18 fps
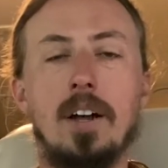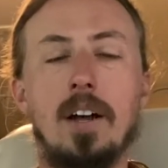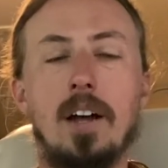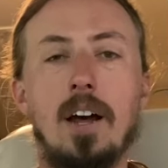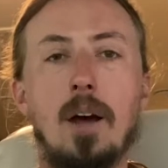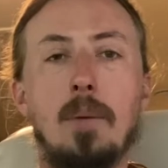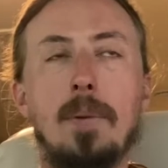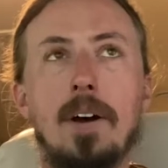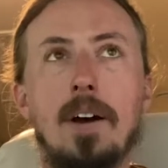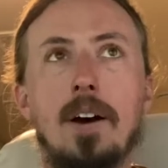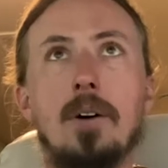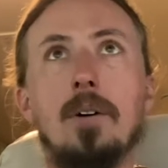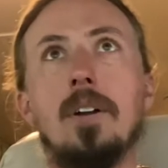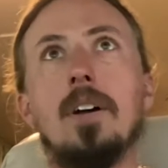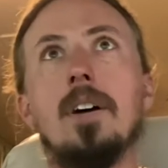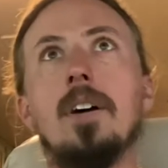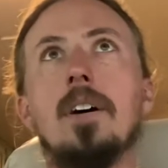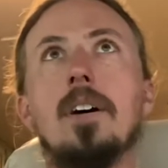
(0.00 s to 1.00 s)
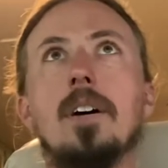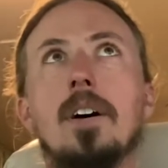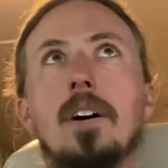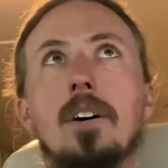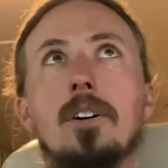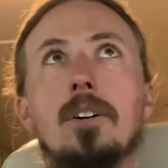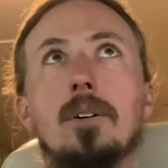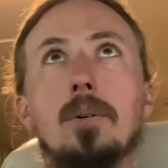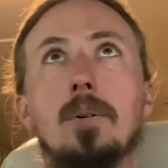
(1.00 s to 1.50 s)
about,
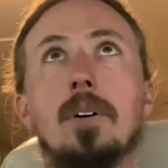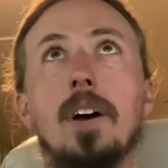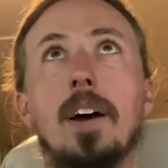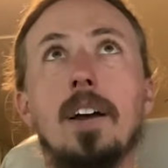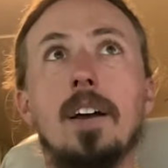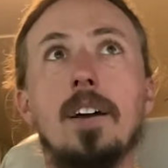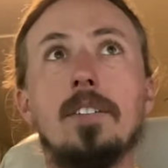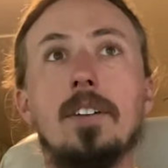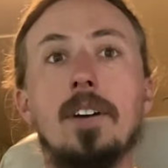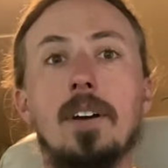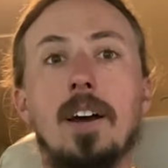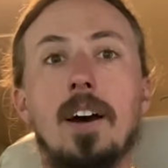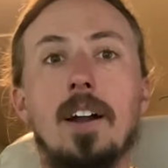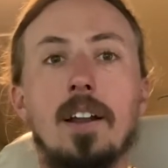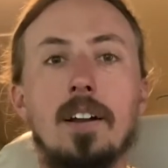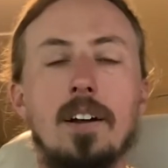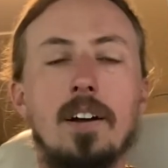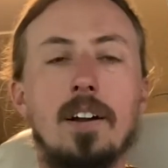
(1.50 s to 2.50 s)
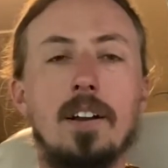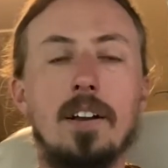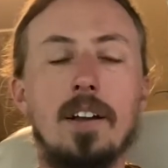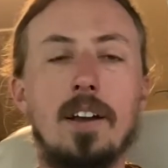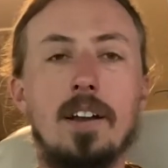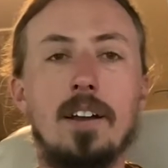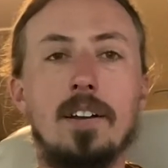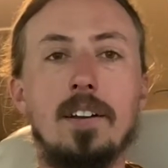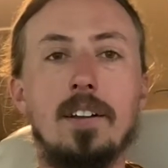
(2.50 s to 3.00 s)
oh, I guess I got it on
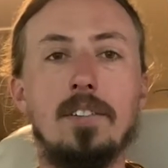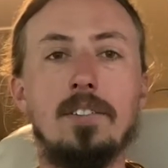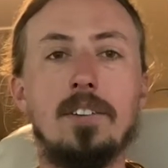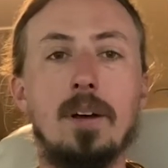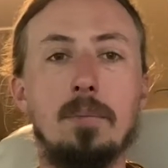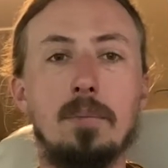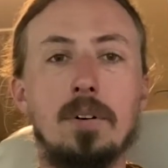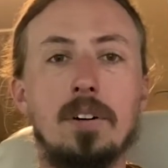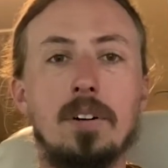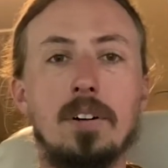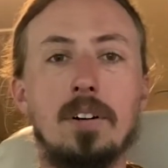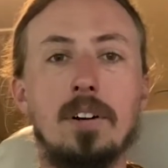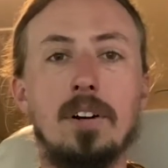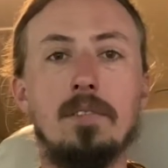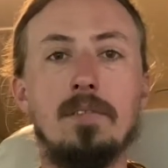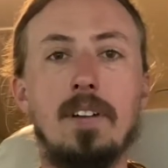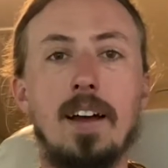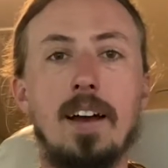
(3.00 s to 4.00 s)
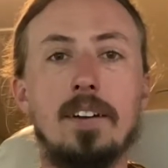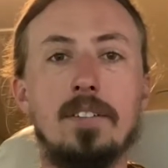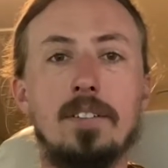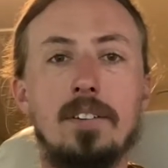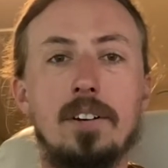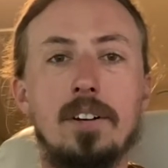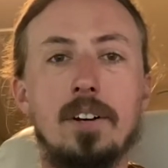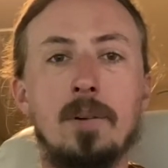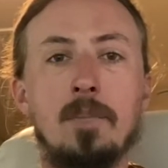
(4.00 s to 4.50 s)
in December of
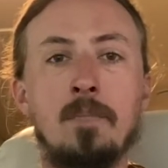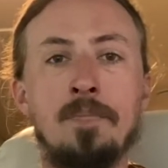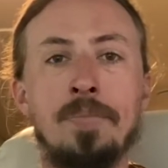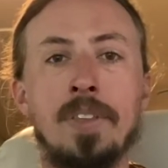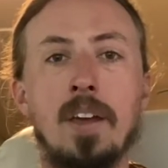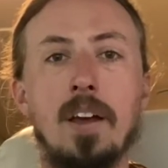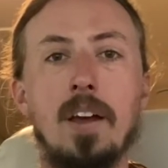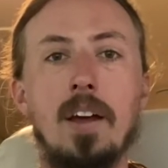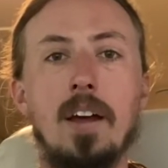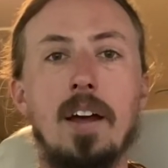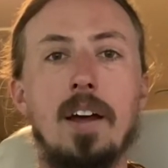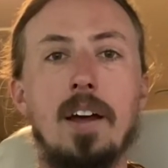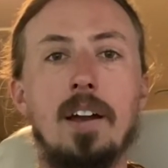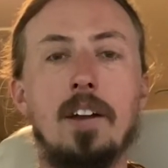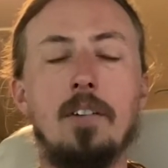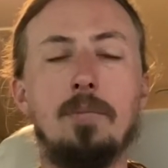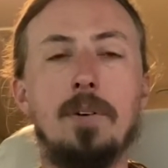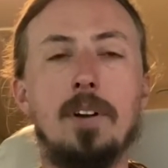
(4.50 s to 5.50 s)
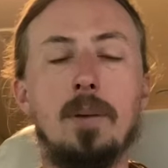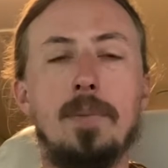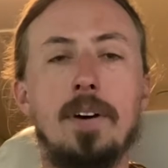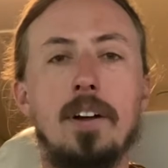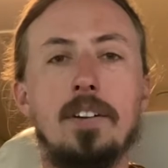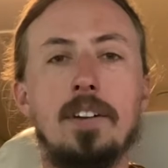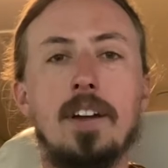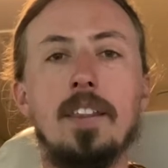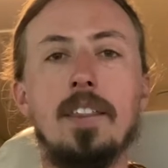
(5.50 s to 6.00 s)
last year, and I've put
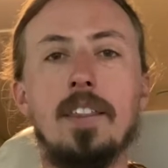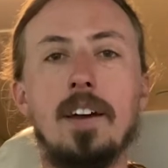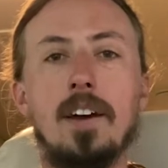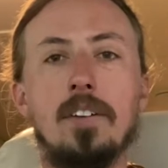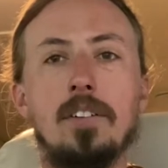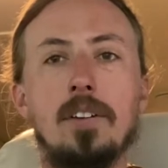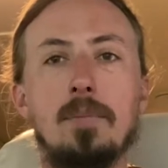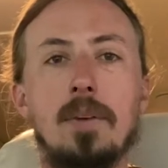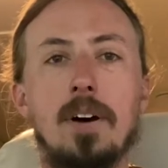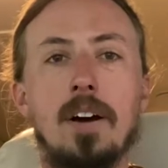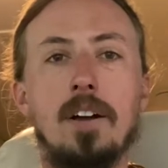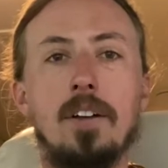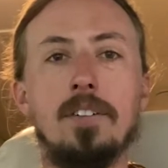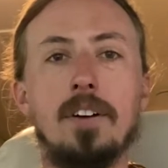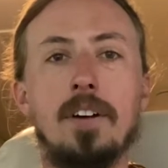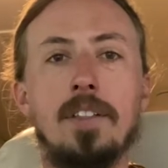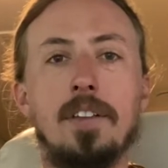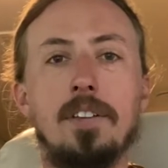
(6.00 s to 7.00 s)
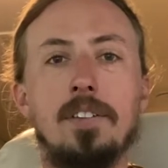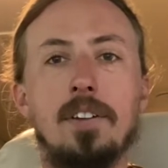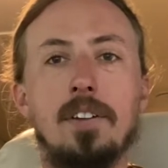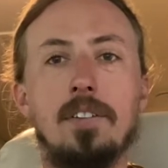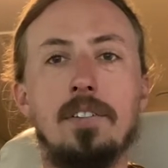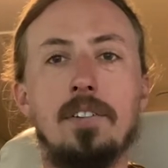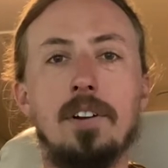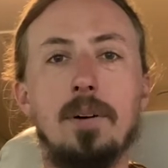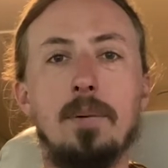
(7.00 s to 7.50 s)
about 10,000 miles on the
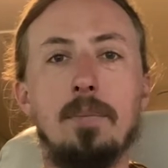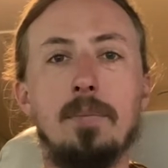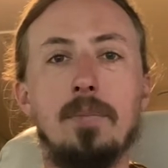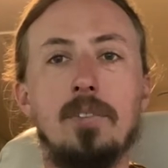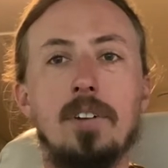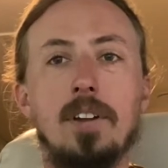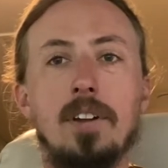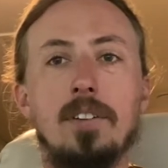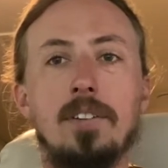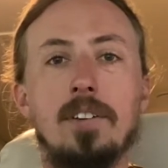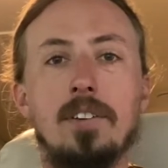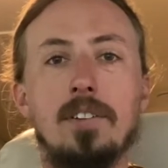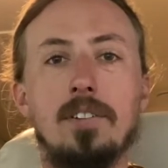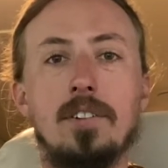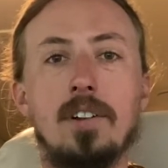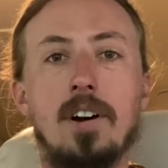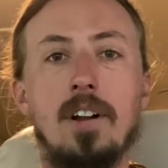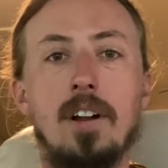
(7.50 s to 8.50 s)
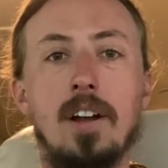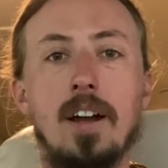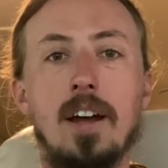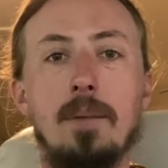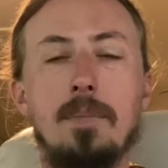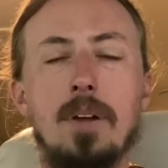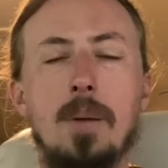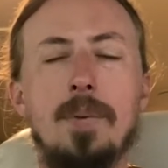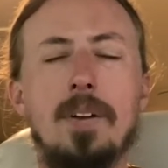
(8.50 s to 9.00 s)
system since installing
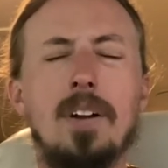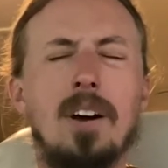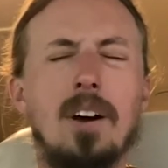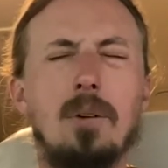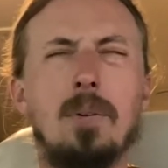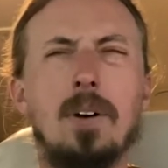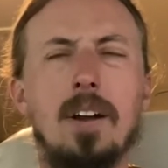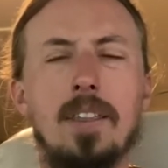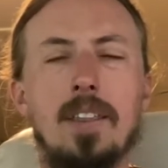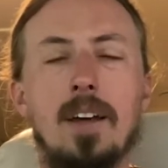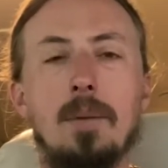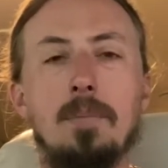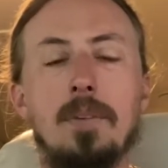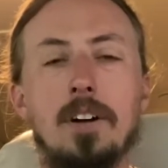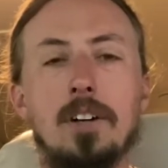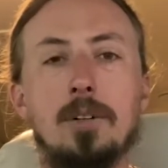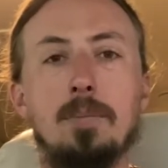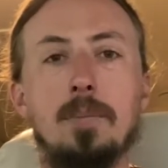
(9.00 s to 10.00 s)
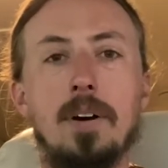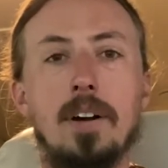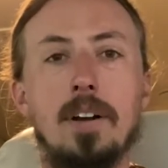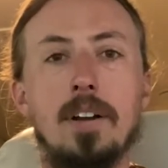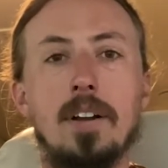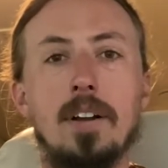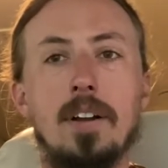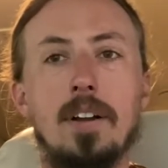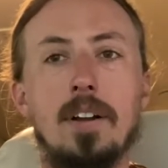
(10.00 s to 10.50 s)
it. Maybe not quite that much, but
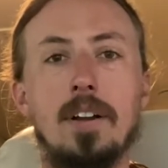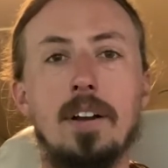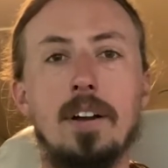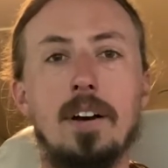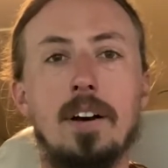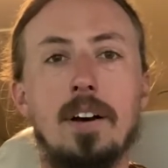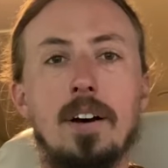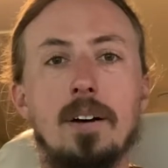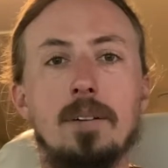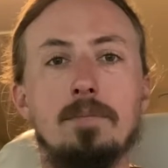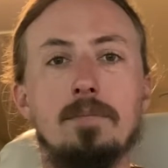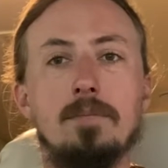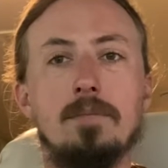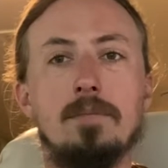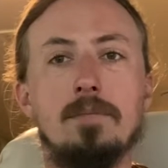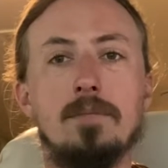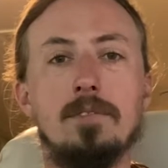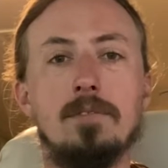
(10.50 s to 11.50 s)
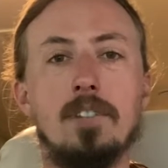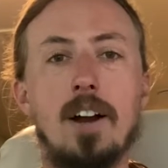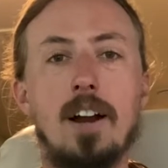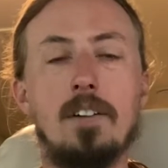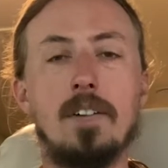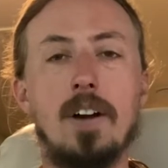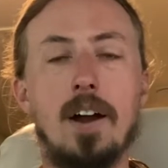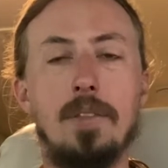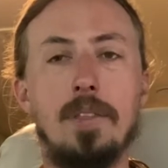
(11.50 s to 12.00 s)
right
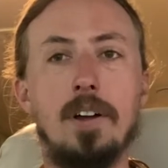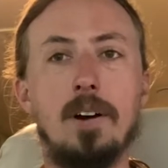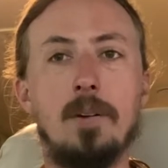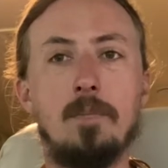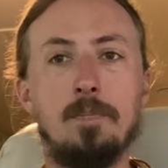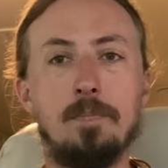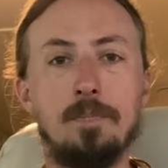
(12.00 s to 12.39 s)
around there.